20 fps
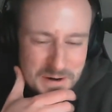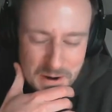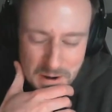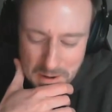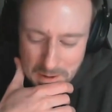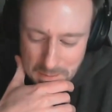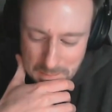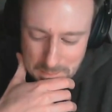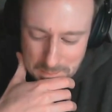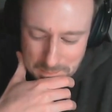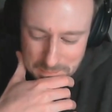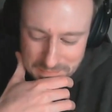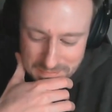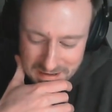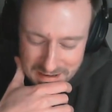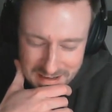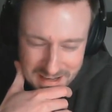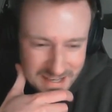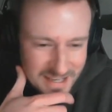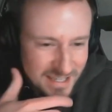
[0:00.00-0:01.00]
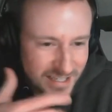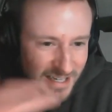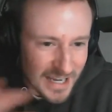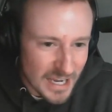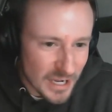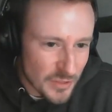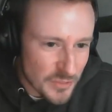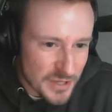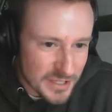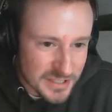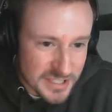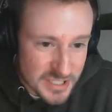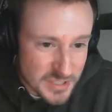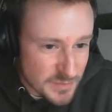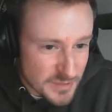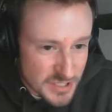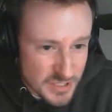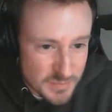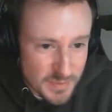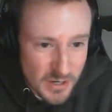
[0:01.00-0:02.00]
Kyle, Nick, this
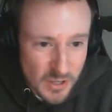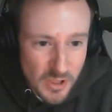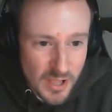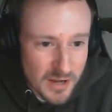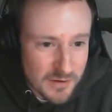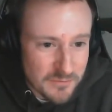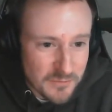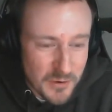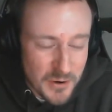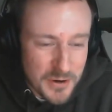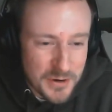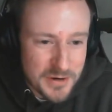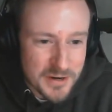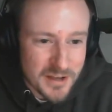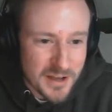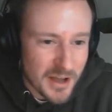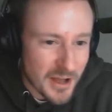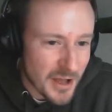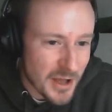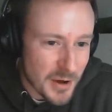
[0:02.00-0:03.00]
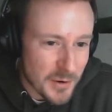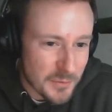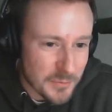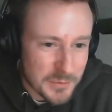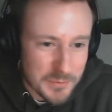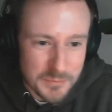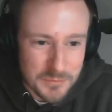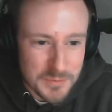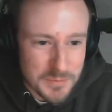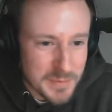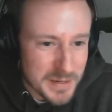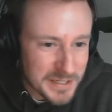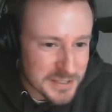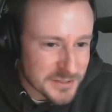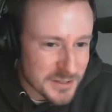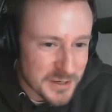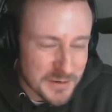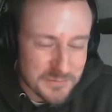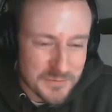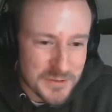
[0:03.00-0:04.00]
has been a lot of fun. We've been
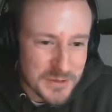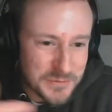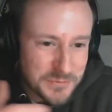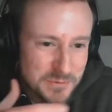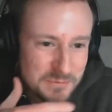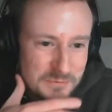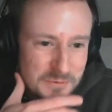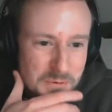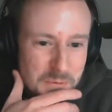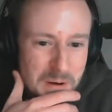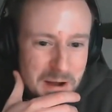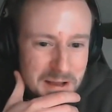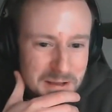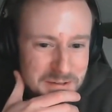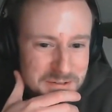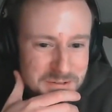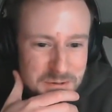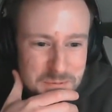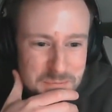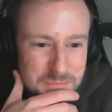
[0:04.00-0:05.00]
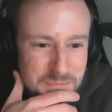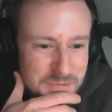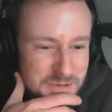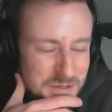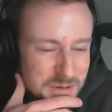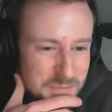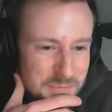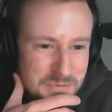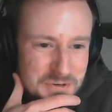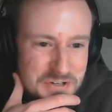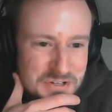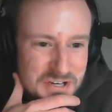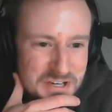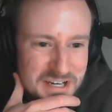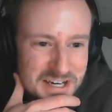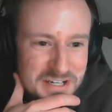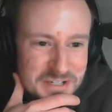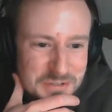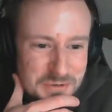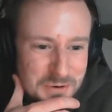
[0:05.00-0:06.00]
excited for this one for a while, so appreciate you
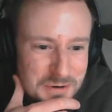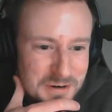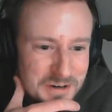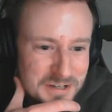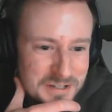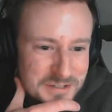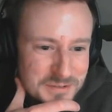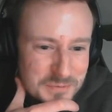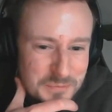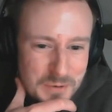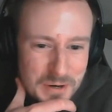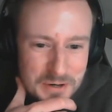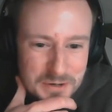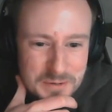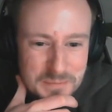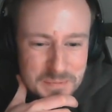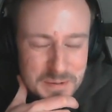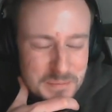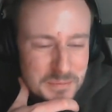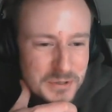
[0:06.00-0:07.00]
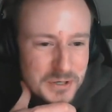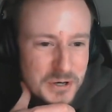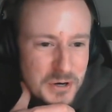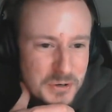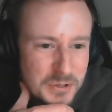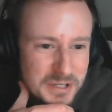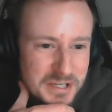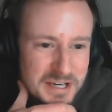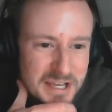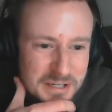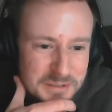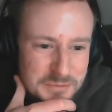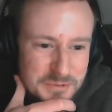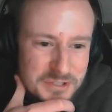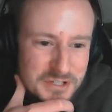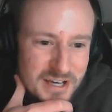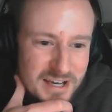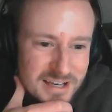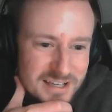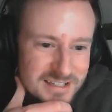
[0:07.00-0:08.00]
guys joining us. Where could people go to connect with
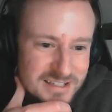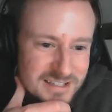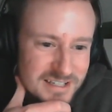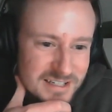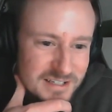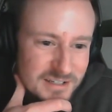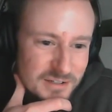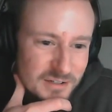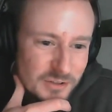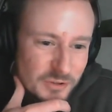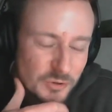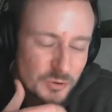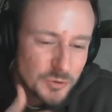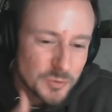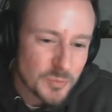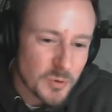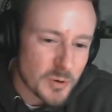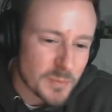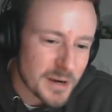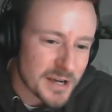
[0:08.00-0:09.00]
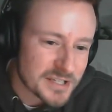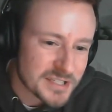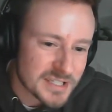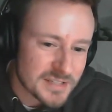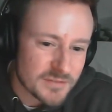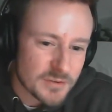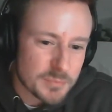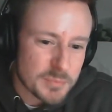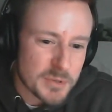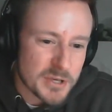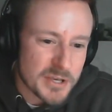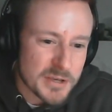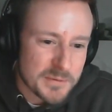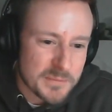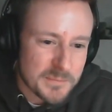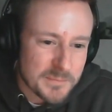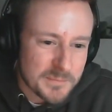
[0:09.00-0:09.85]
you guys and learn more about CVP?